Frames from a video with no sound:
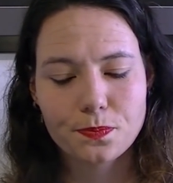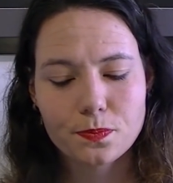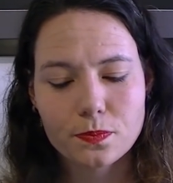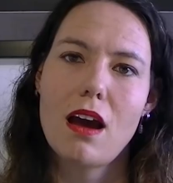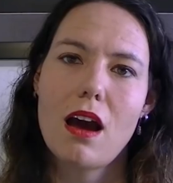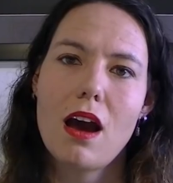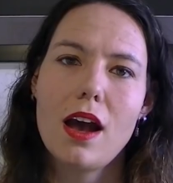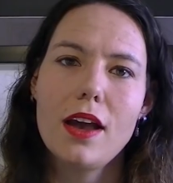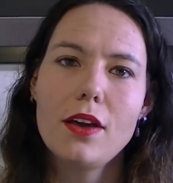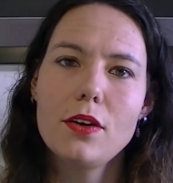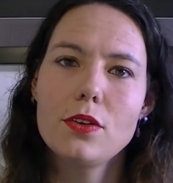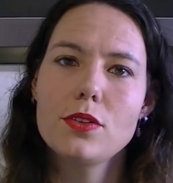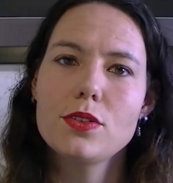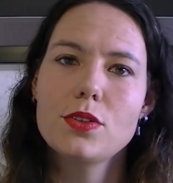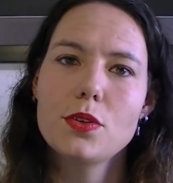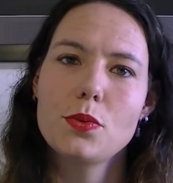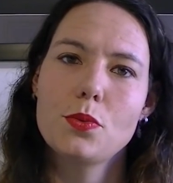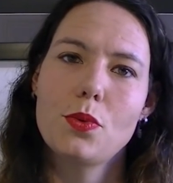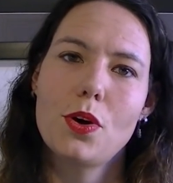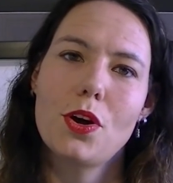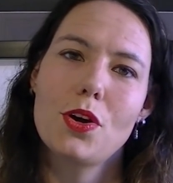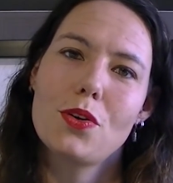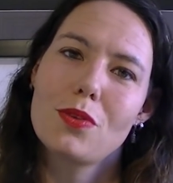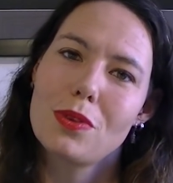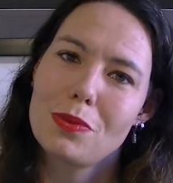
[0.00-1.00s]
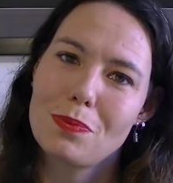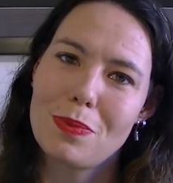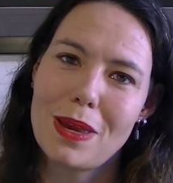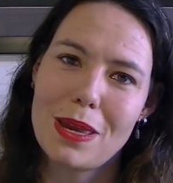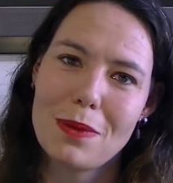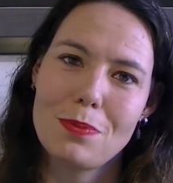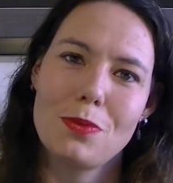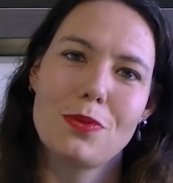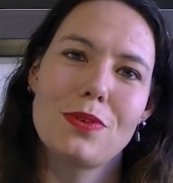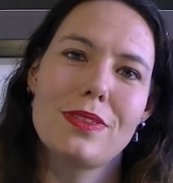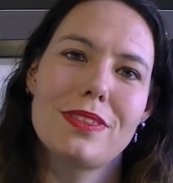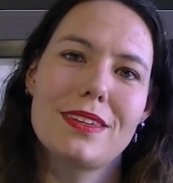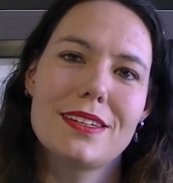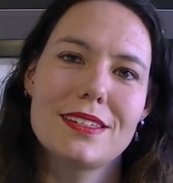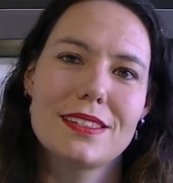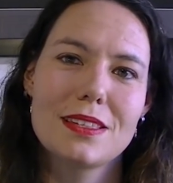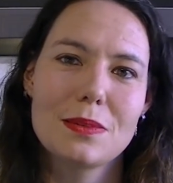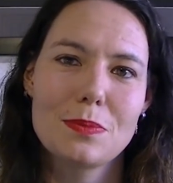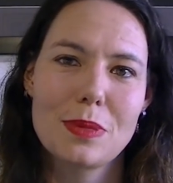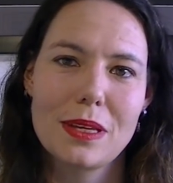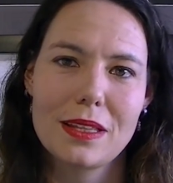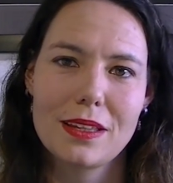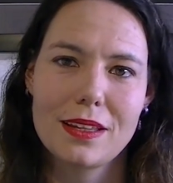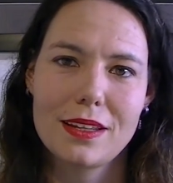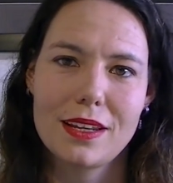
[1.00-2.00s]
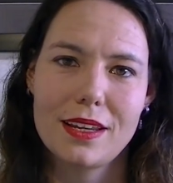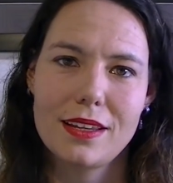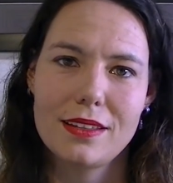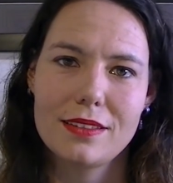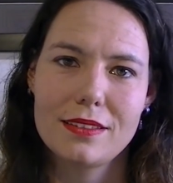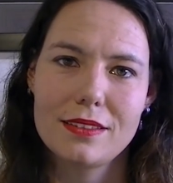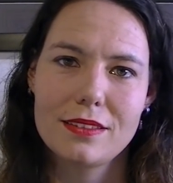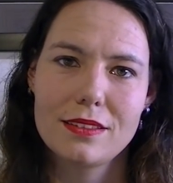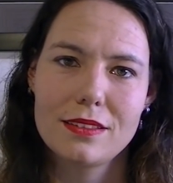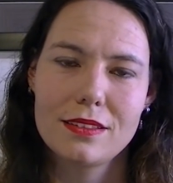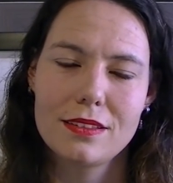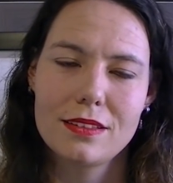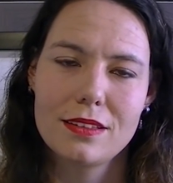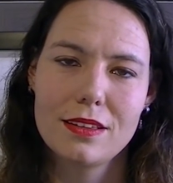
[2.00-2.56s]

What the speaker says: I also work with people with disabilities.